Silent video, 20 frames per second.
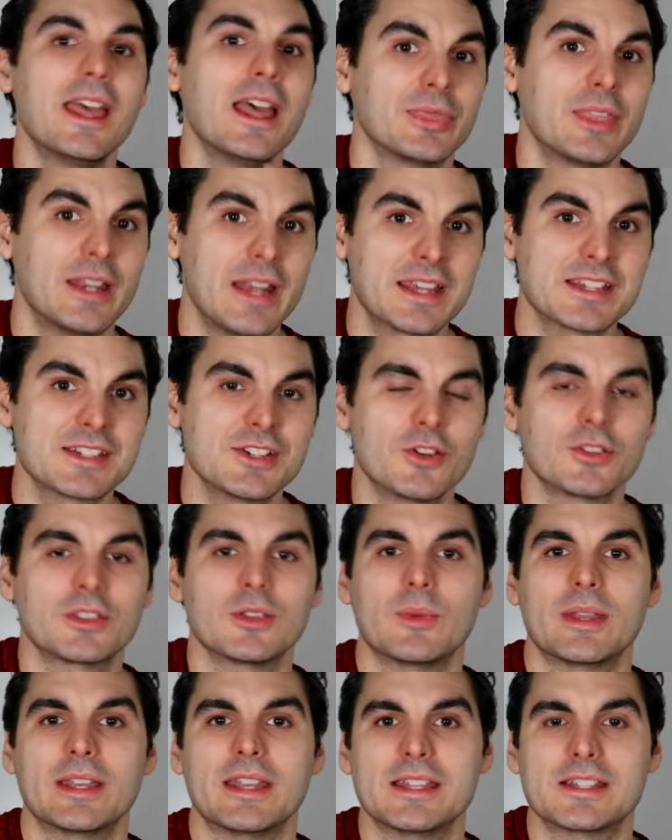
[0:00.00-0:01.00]
The next note that
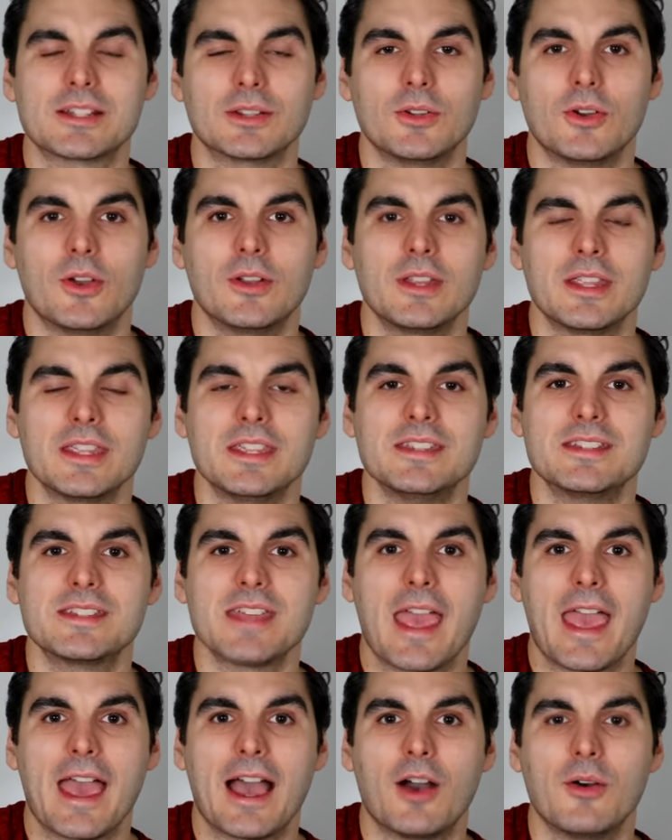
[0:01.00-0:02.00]
we need to learn
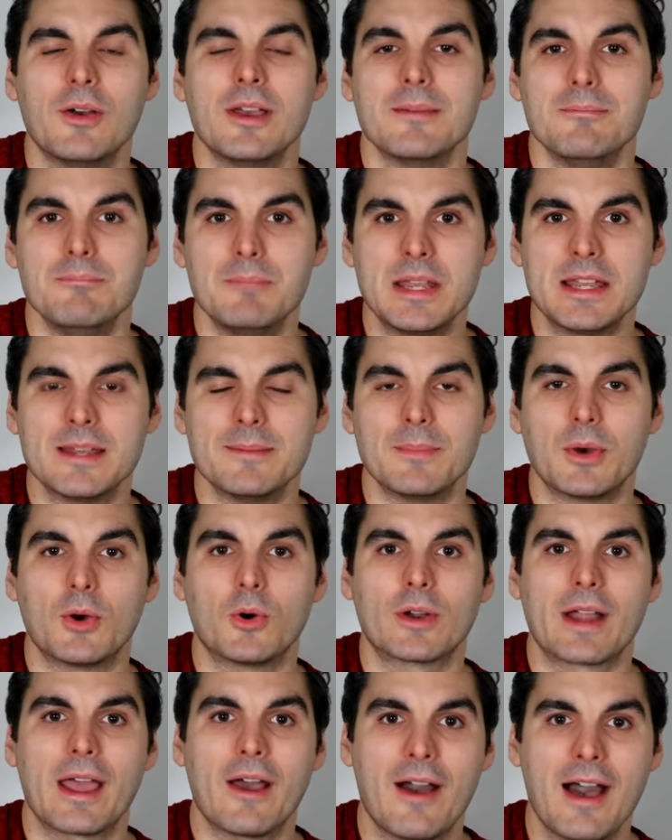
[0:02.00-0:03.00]
is our minim
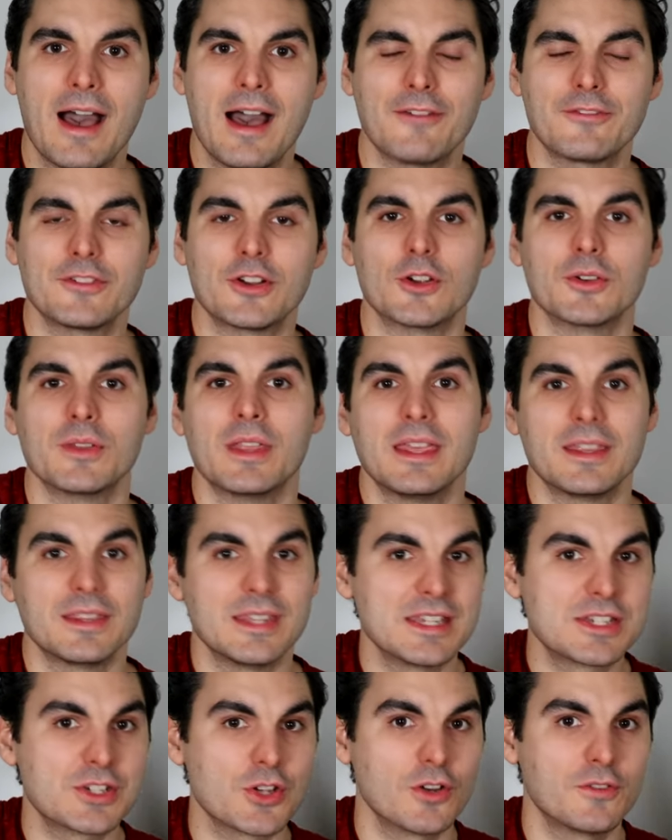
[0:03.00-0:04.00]
or our half note.
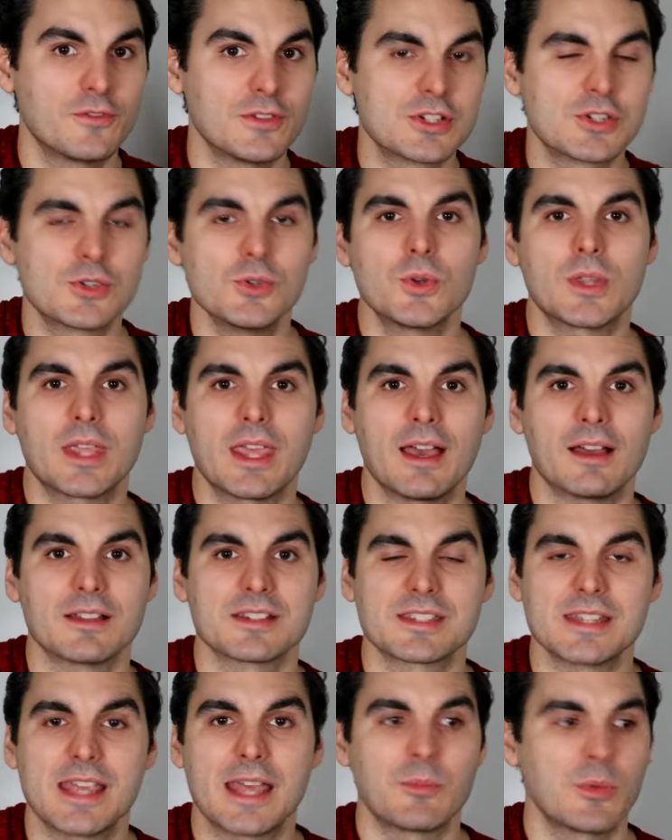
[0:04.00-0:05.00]
These go for two
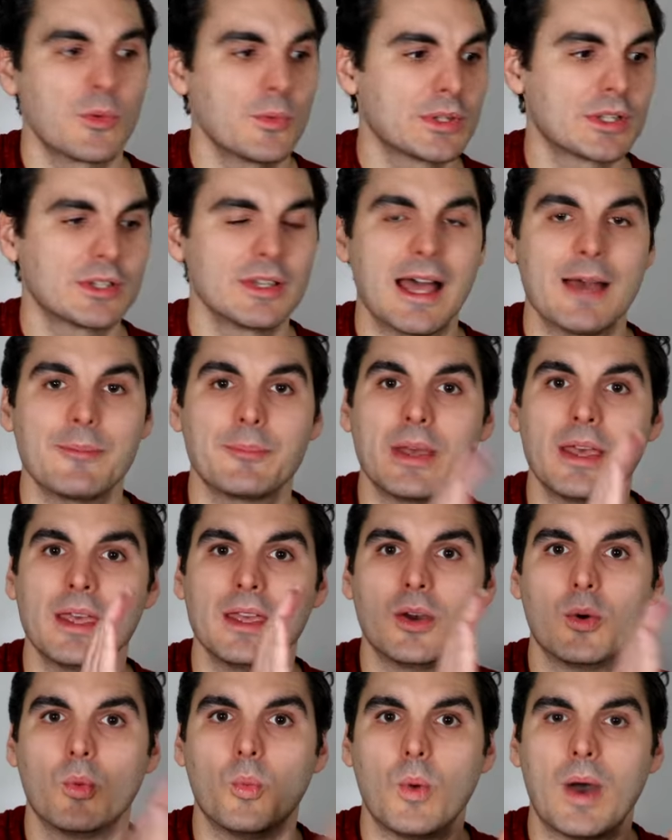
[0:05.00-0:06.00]
counts and we would clap
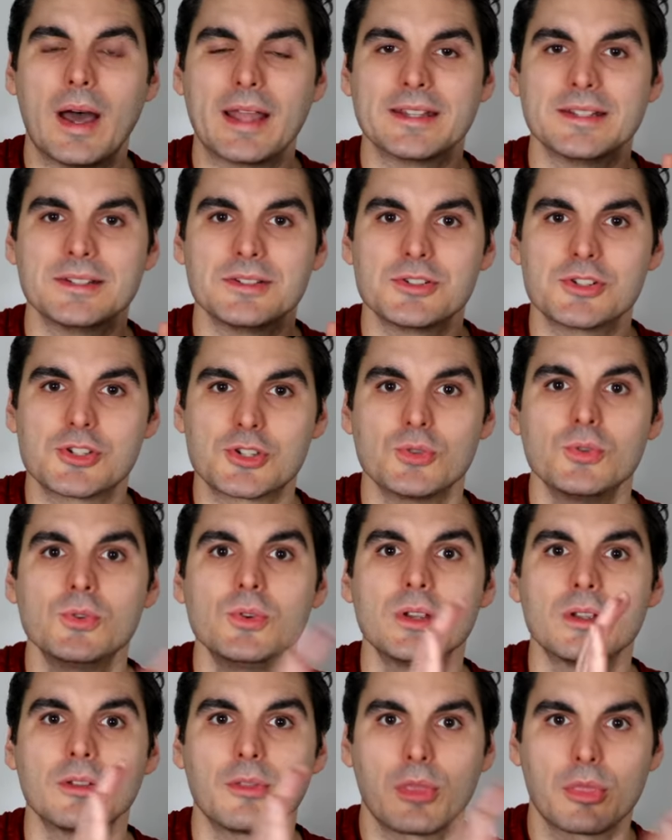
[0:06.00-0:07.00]
one,
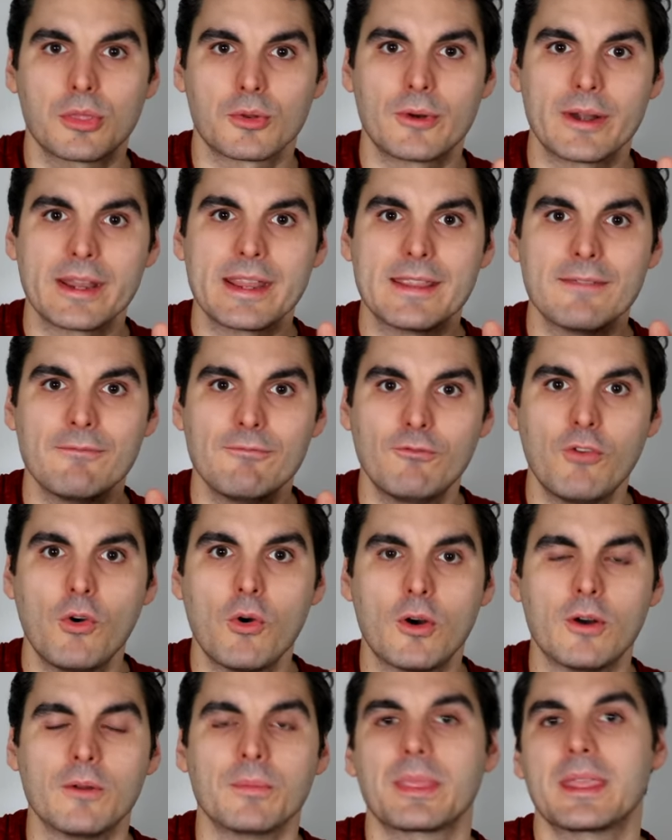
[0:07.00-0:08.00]
two, three,
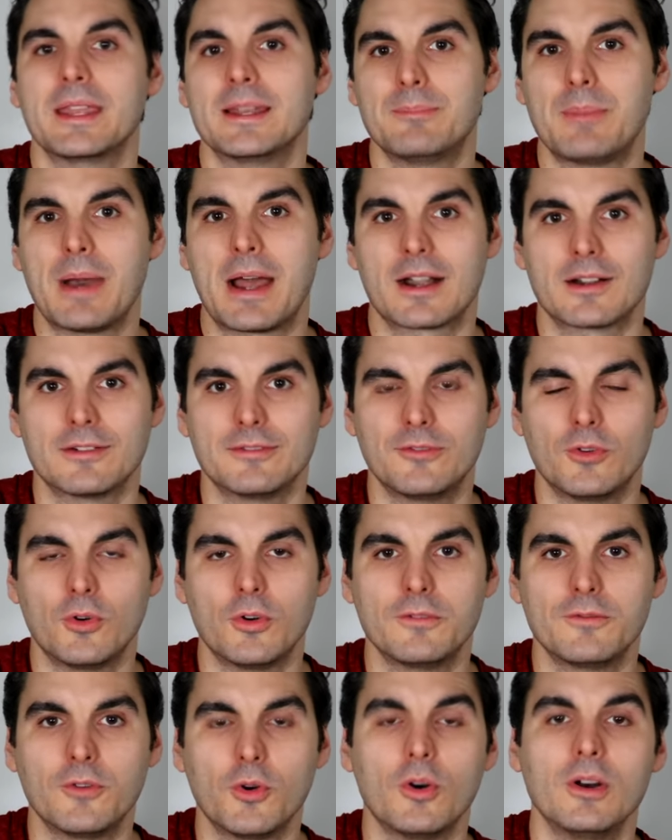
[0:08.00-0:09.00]
four in a bar of four,
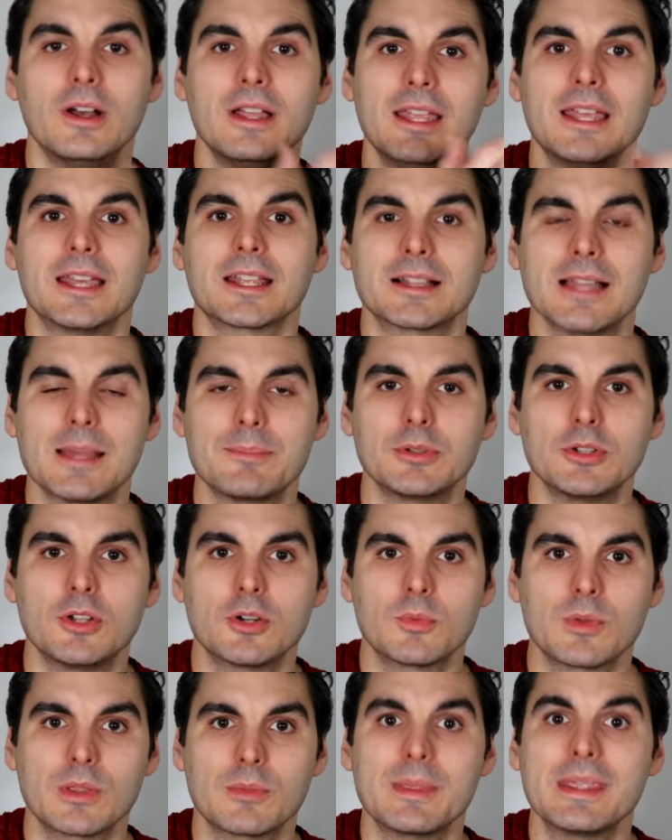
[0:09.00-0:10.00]
four. Clap
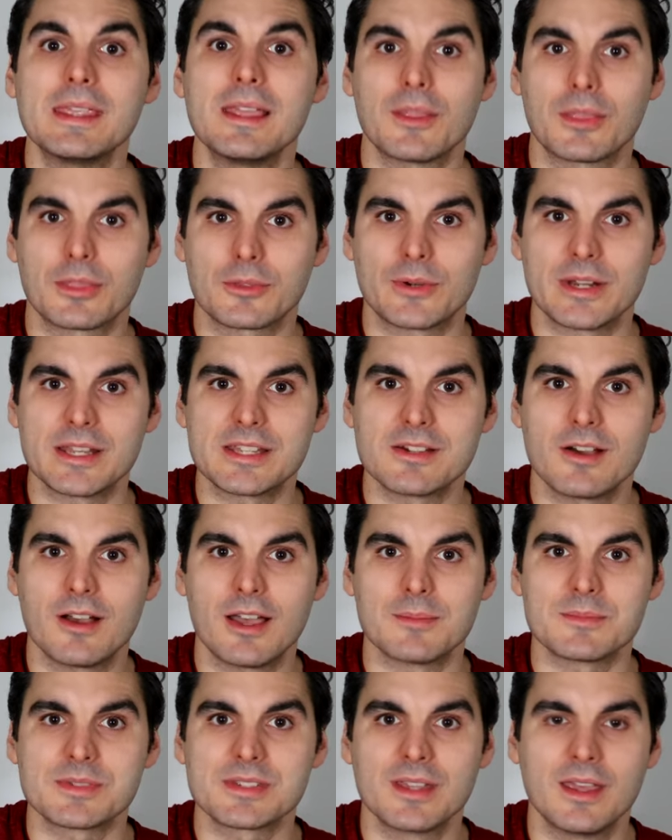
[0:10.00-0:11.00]
along with me three
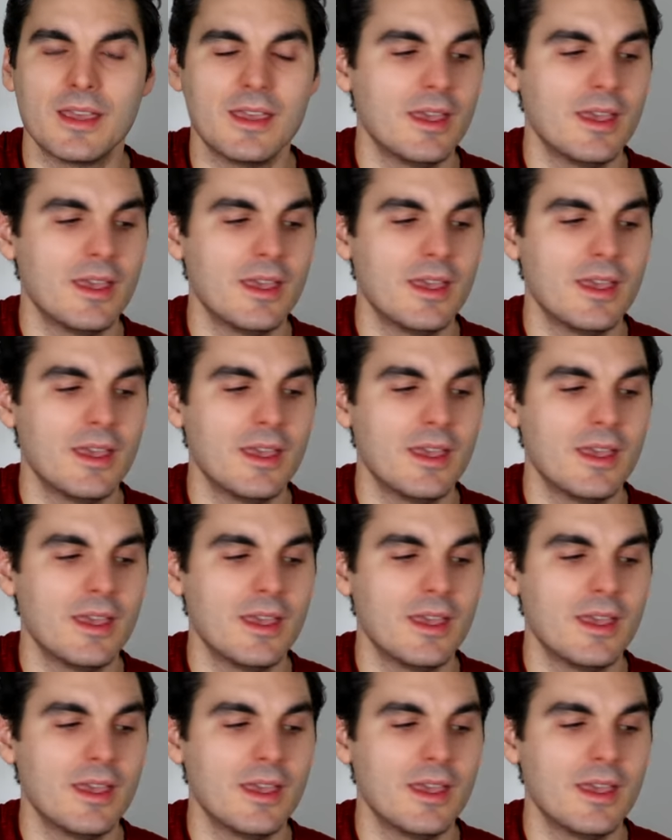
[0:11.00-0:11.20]
times.